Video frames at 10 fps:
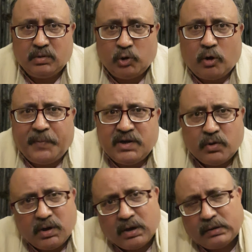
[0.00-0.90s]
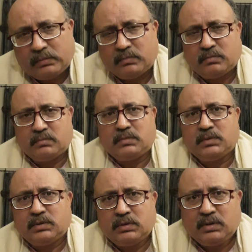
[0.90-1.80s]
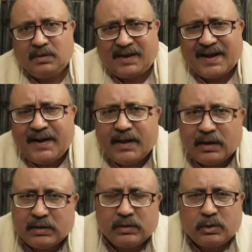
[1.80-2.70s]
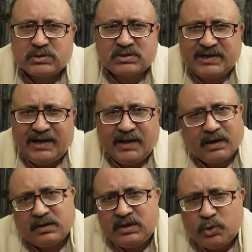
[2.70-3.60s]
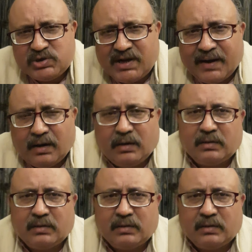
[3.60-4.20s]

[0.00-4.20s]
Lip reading: European Union, Canada, Australia, New Zealand.